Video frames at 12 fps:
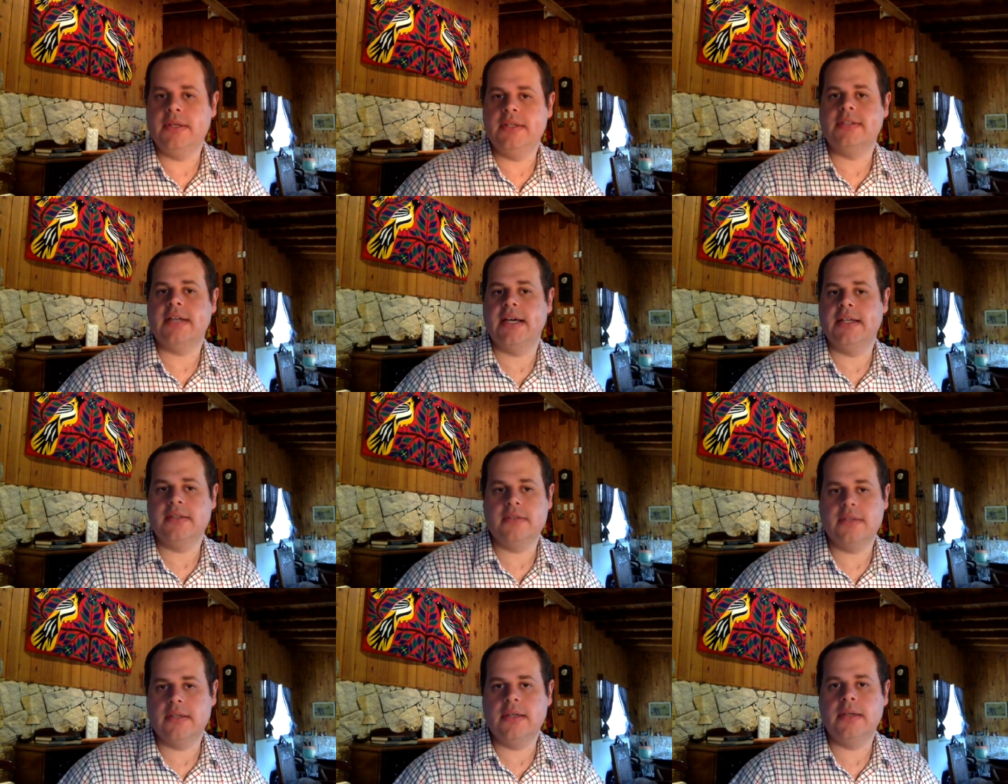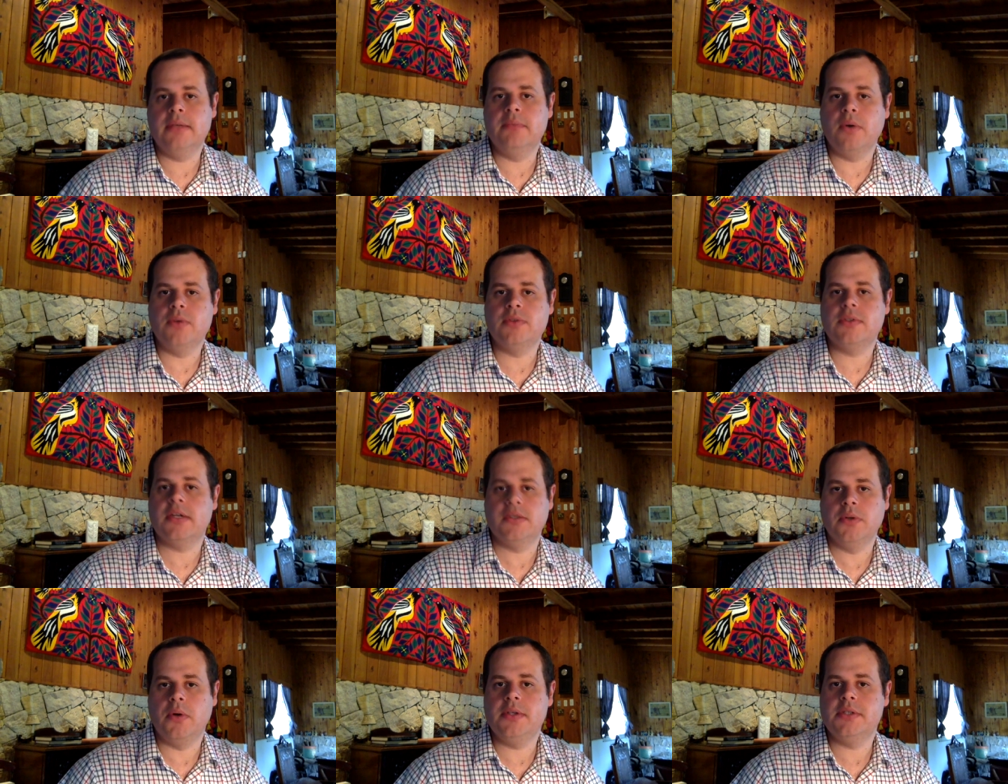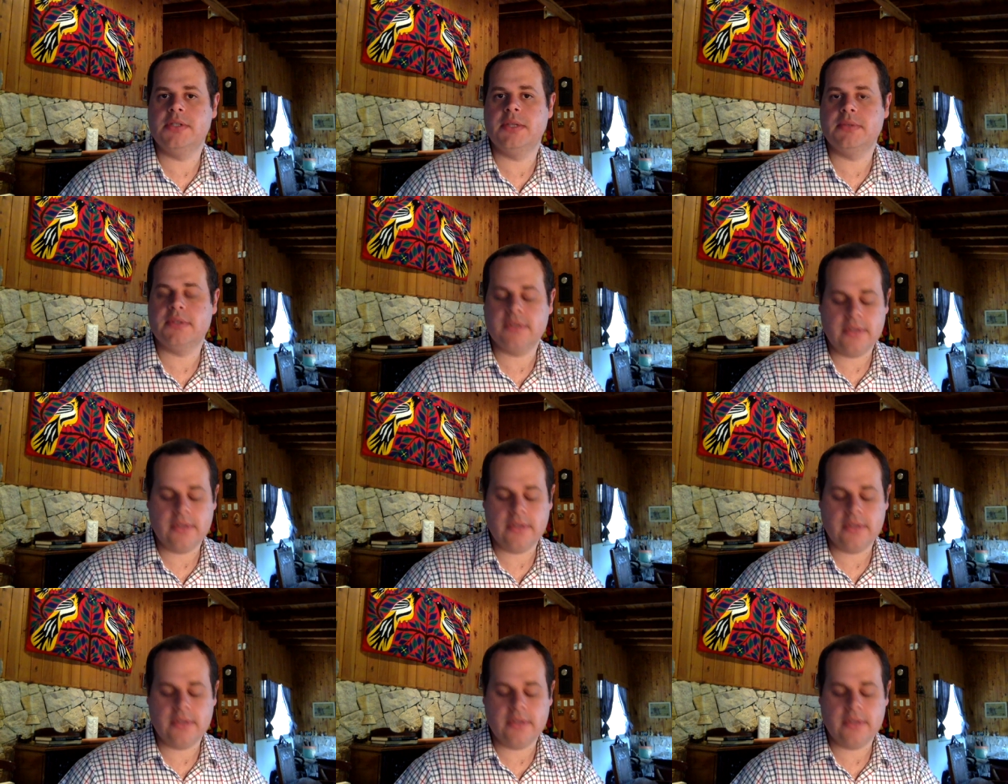designing most Caldorian ships.